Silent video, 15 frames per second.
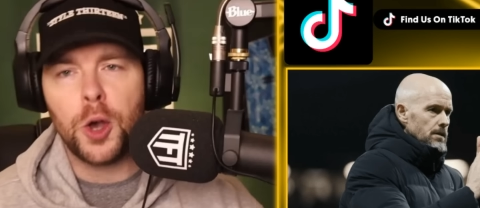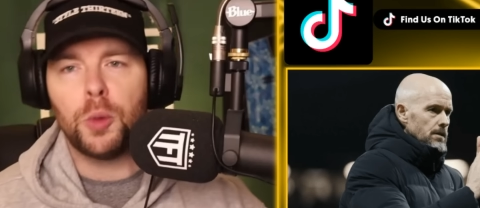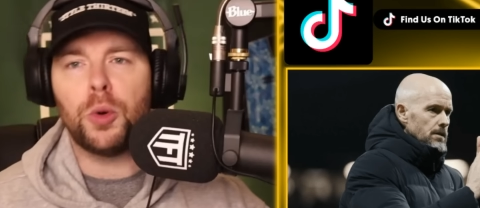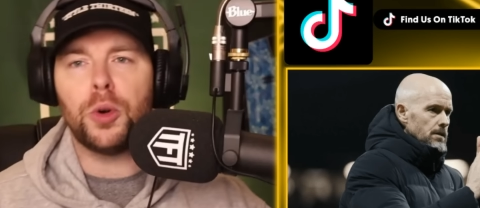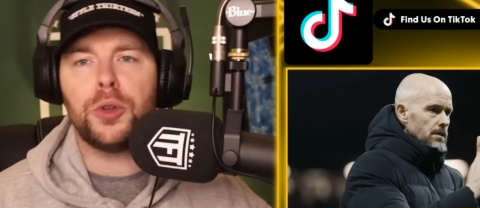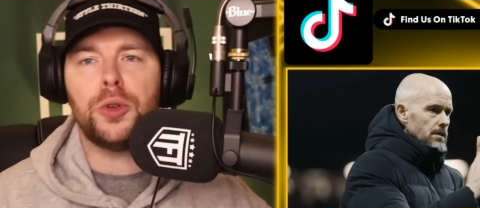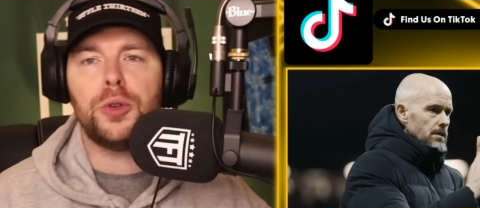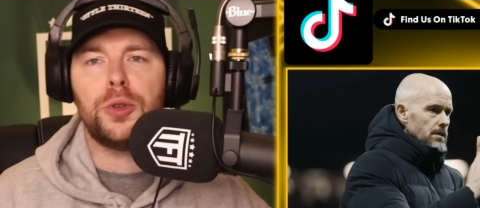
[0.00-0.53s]

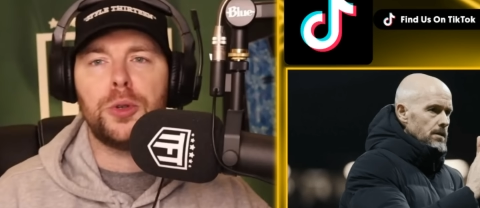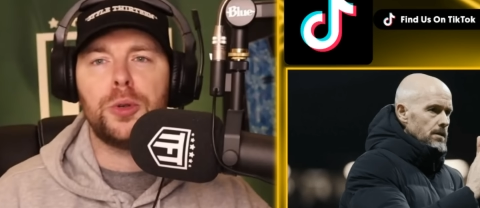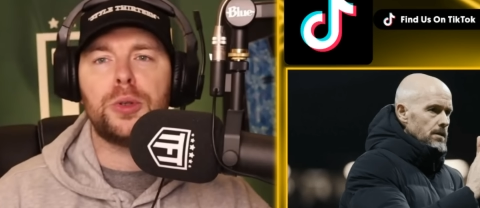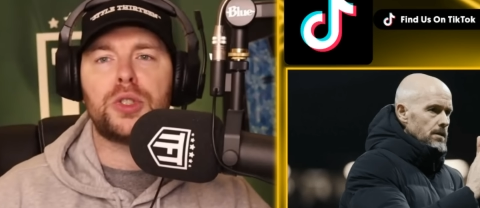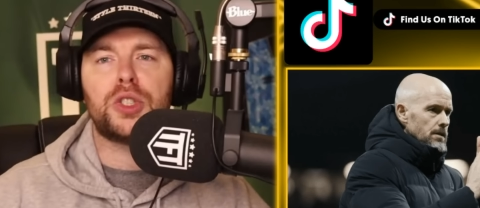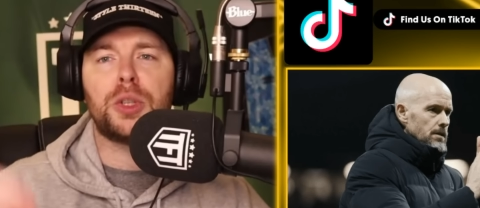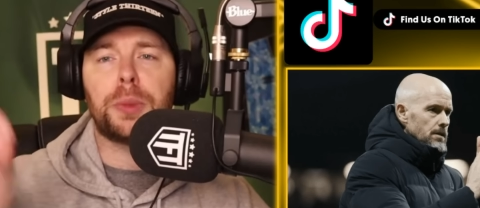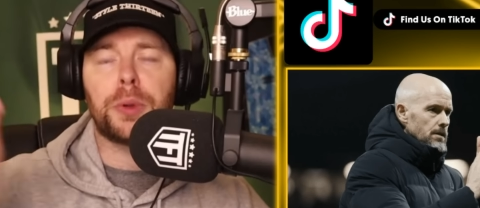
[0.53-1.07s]
Speaker 1: what you
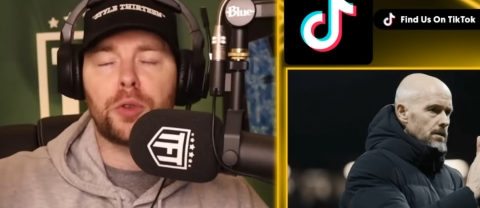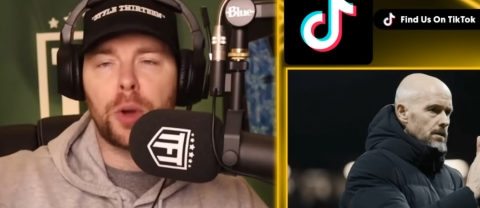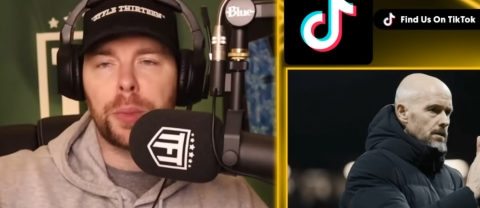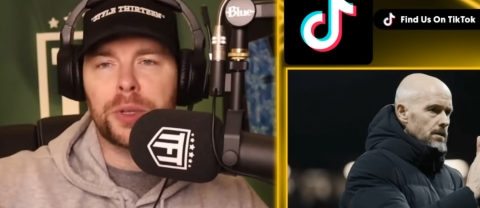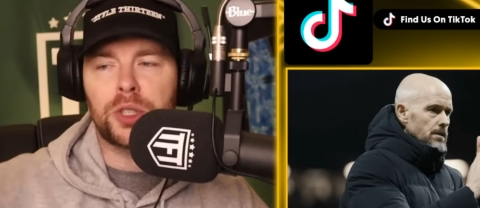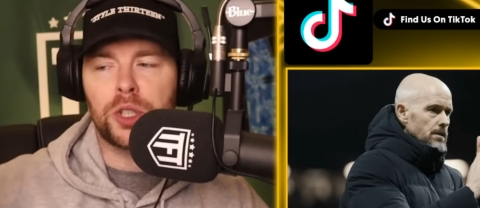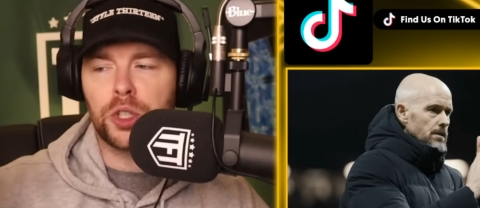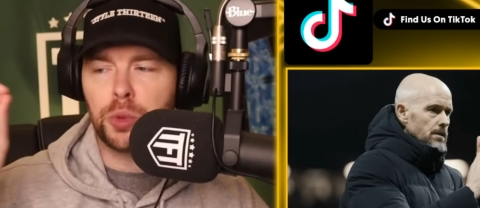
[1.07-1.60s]
use as a
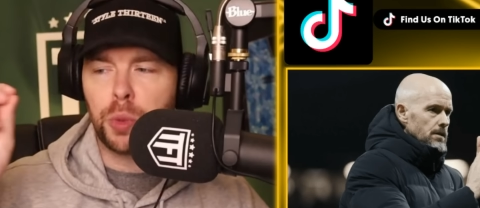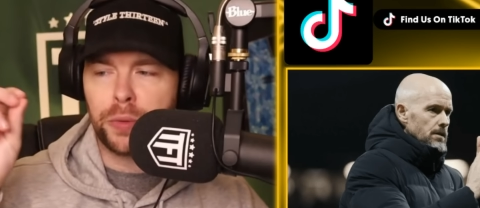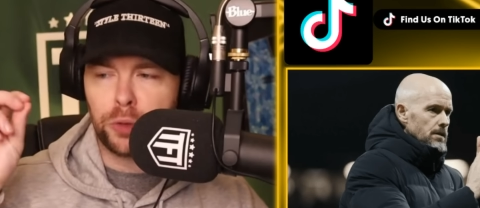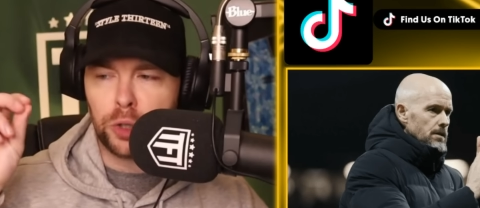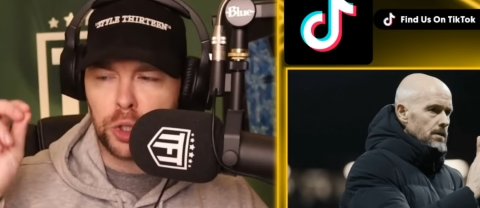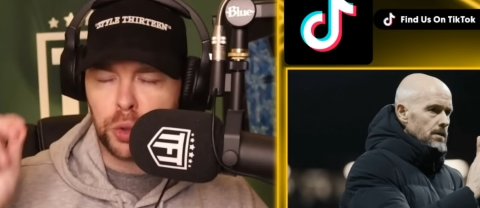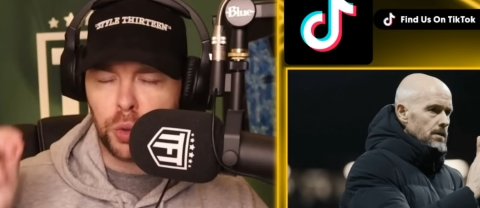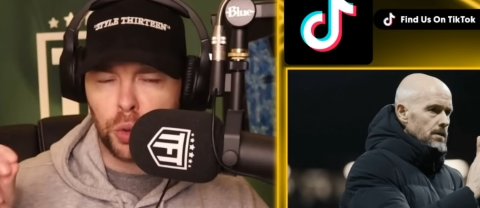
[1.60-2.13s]
barometer to whether
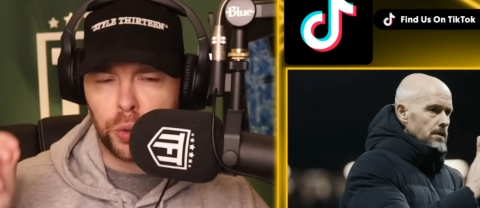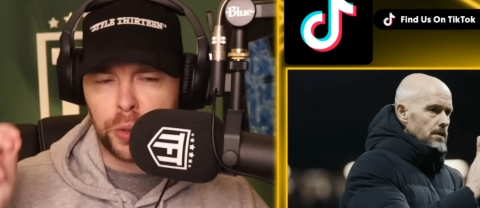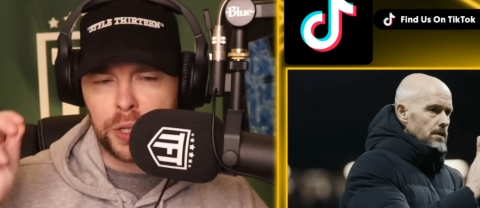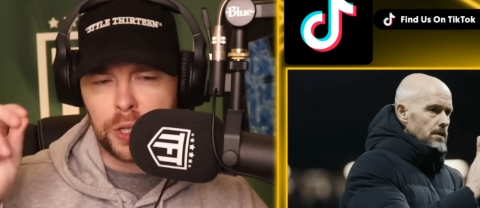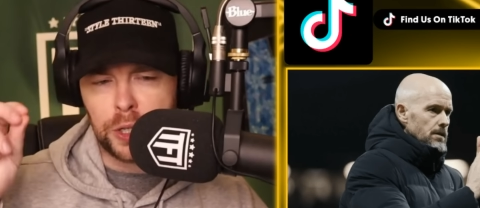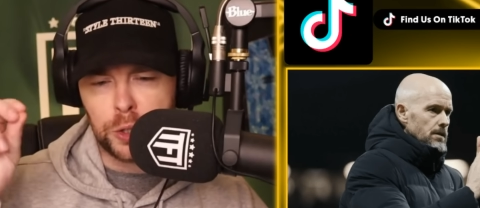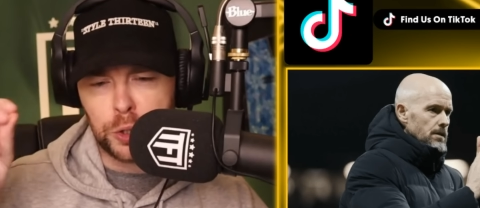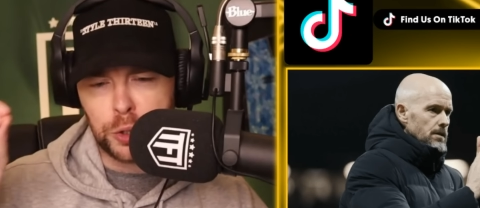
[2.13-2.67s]
a
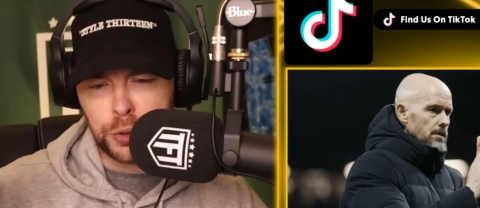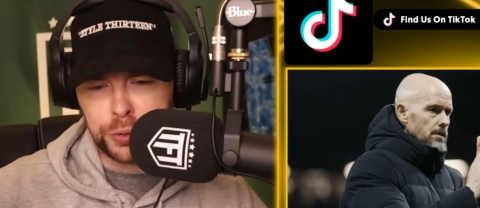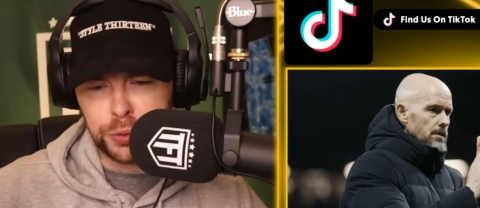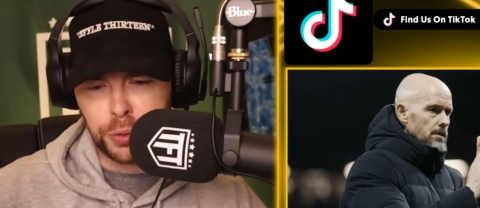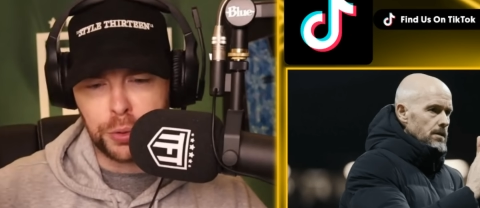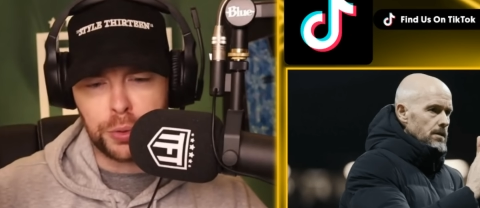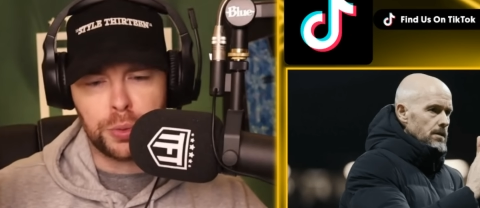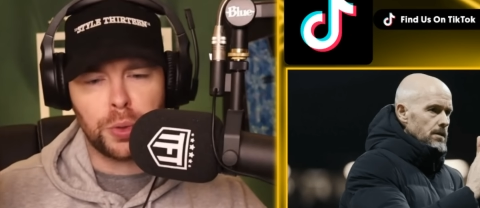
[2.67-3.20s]
story is
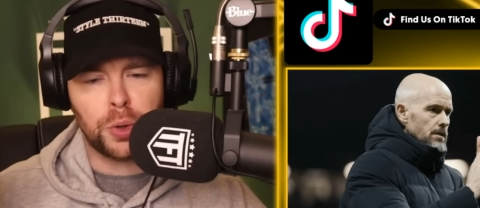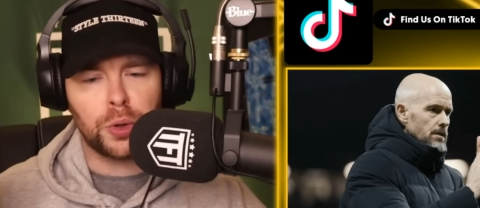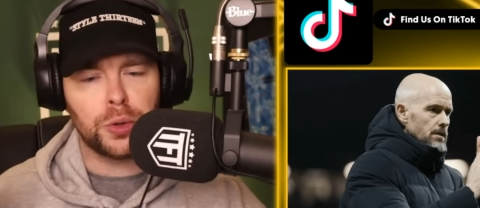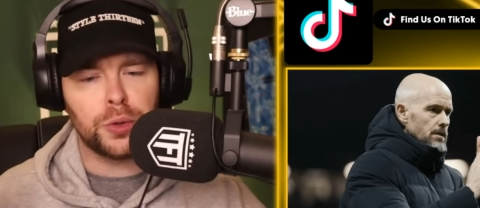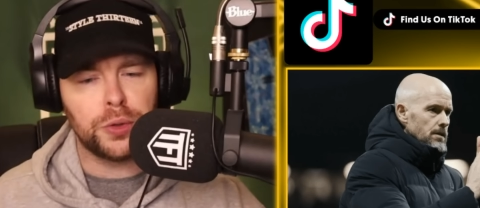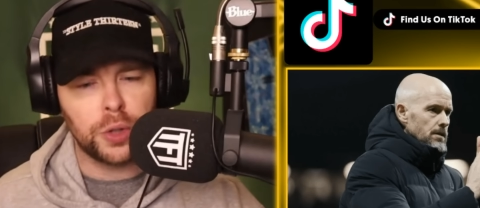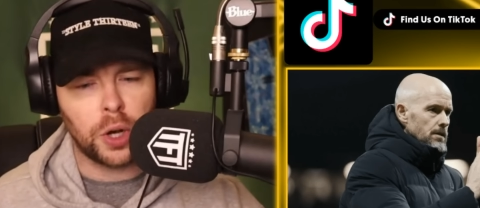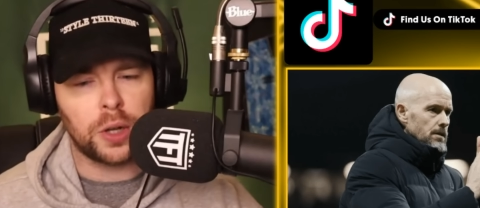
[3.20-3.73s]
true or
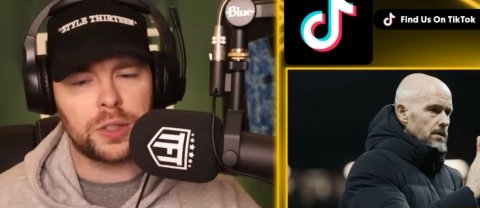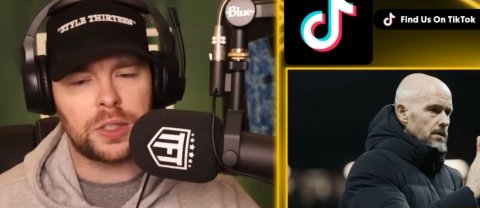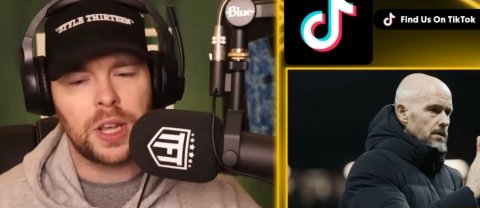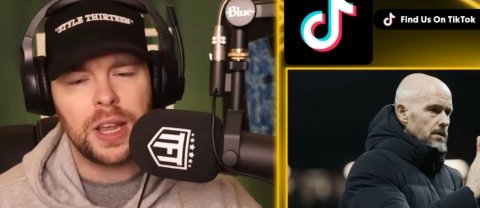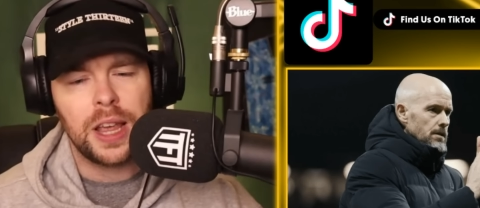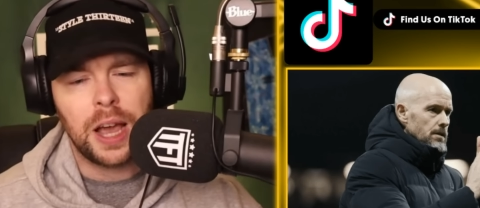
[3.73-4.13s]
not.